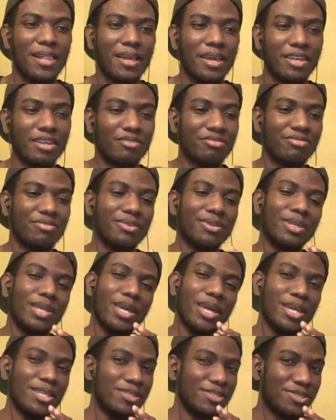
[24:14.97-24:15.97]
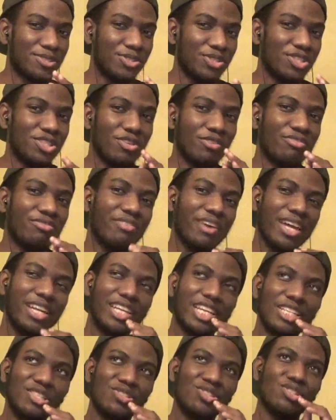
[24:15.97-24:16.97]
And if and the fact
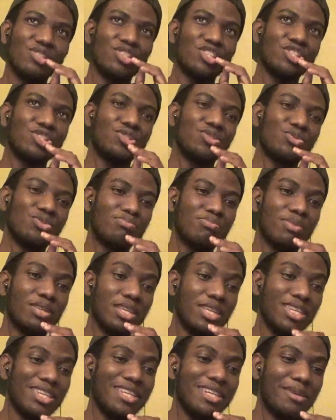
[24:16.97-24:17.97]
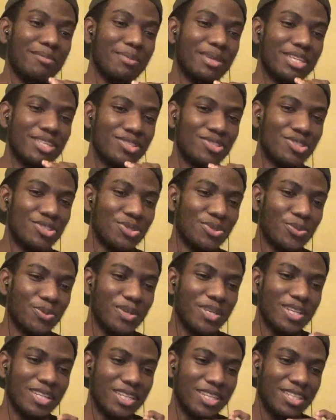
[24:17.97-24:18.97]
that the Stupendium is
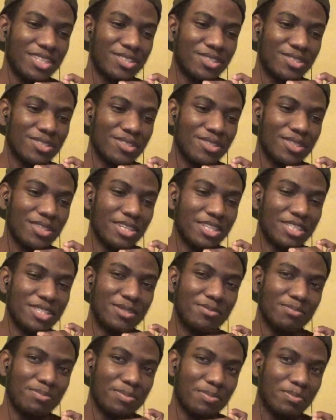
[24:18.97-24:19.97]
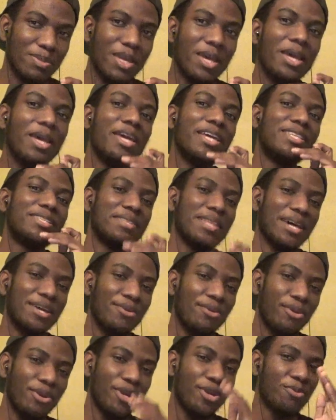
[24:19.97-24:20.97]
doing is is not
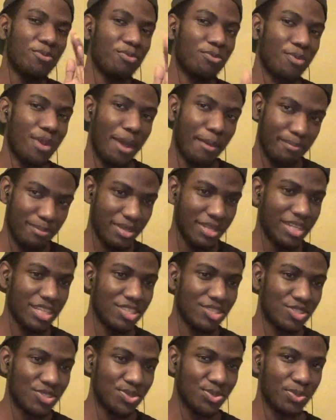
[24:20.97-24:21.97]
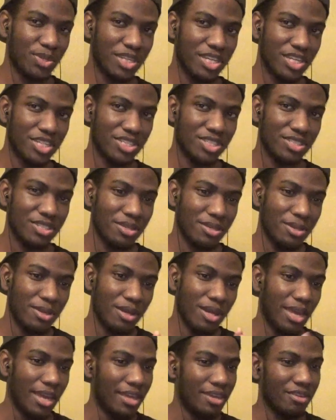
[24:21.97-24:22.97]
only rapping in Swedish
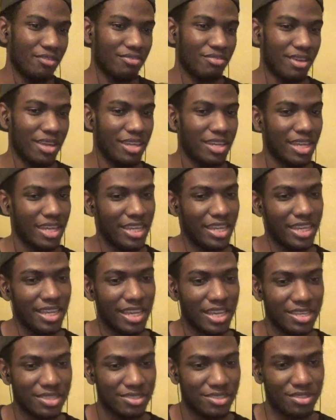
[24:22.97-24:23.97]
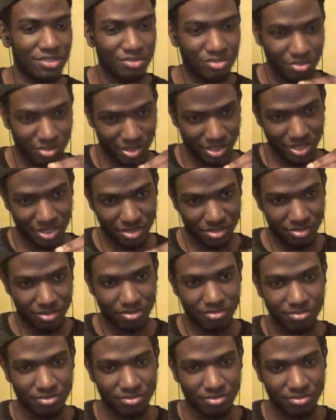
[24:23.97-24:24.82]
and the fact that he has the freaking